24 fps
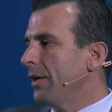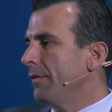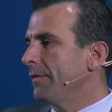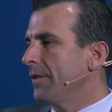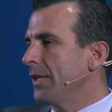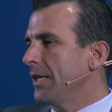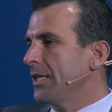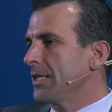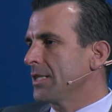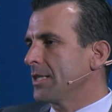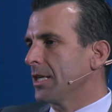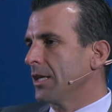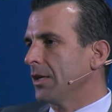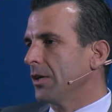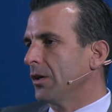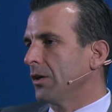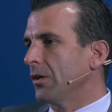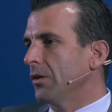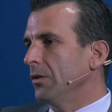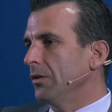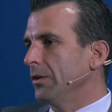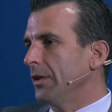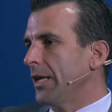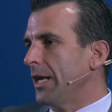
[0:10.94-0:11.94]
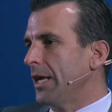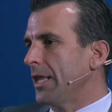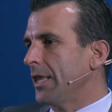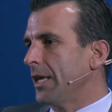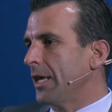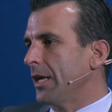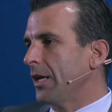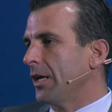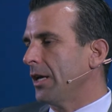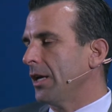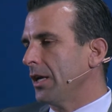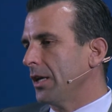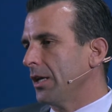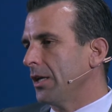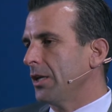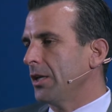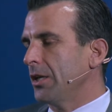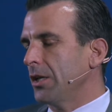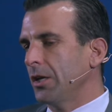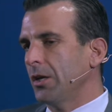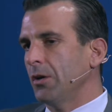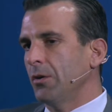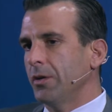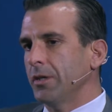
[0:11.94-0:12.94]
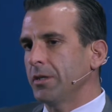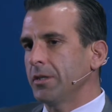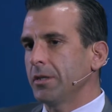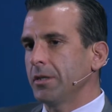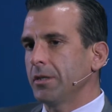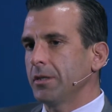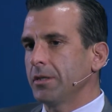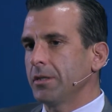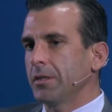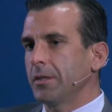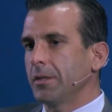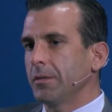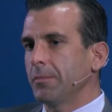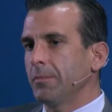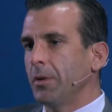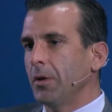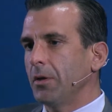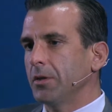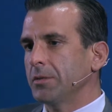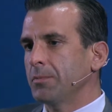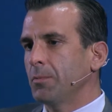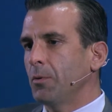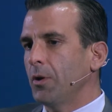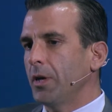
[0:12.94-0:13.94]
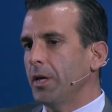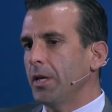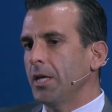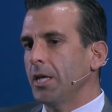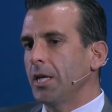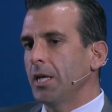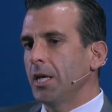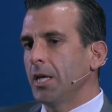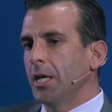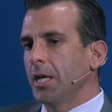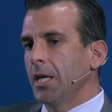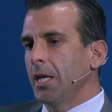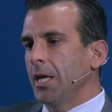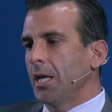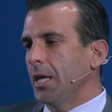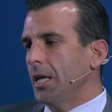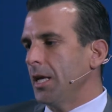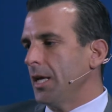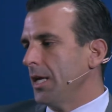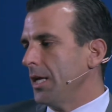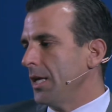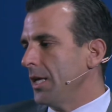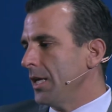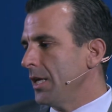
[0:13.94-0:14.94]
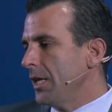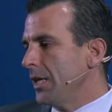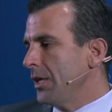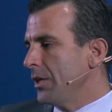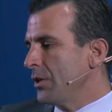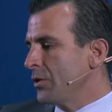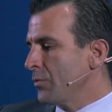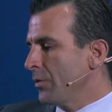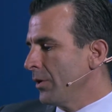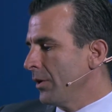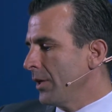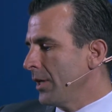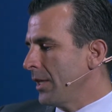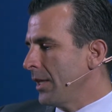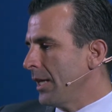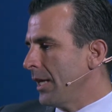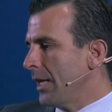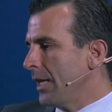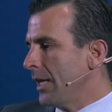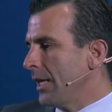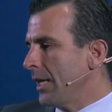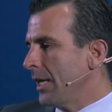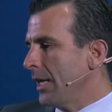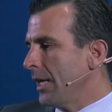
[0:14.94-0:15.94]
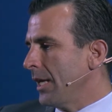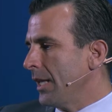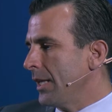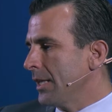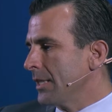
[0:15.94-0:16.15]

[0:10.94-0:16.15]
of the encyclical, and I think going to Paul's point, is really that